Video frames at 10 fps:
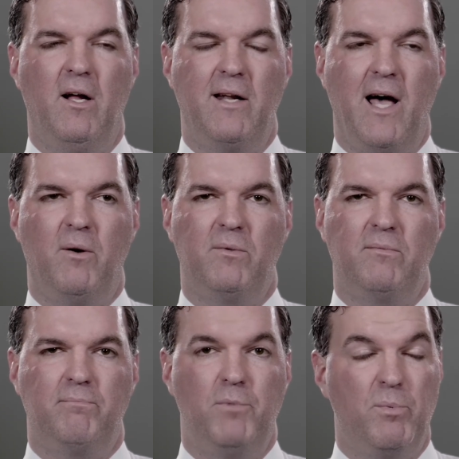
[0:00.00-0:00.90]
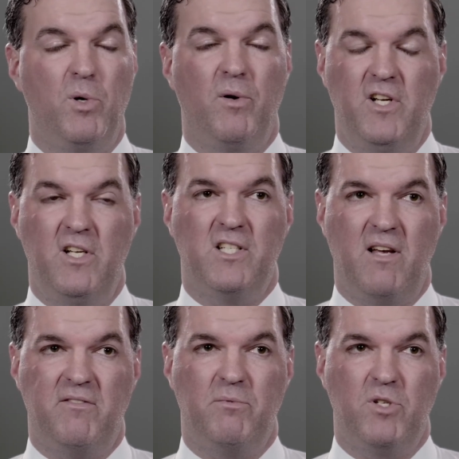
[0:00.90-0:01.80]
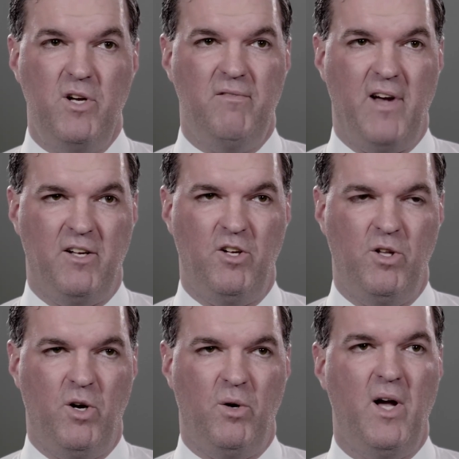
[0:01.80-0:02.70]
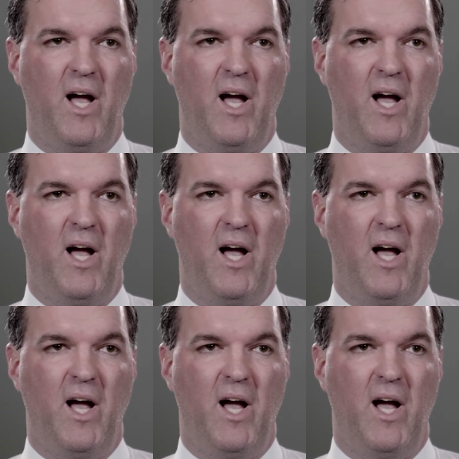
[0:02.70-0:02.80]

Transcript: Now, buprenorphine does have some street value though,